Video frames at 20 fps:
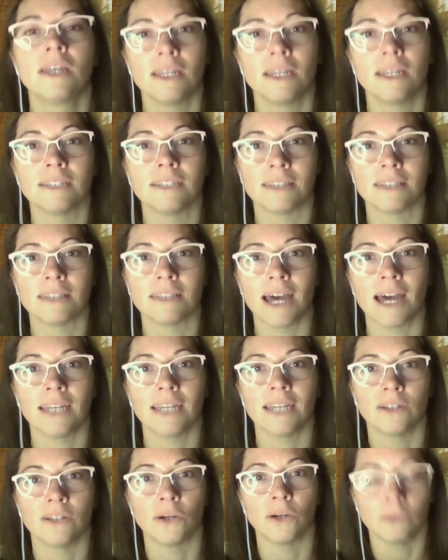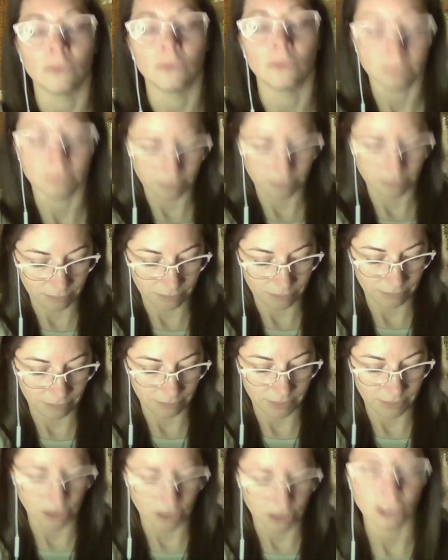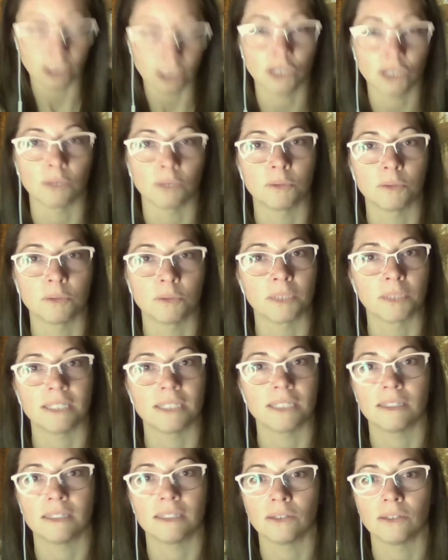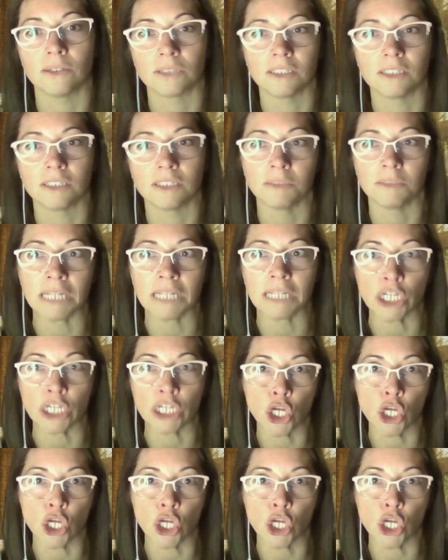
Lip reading: is that, you're going to show up to a place and the ghost is going to be like,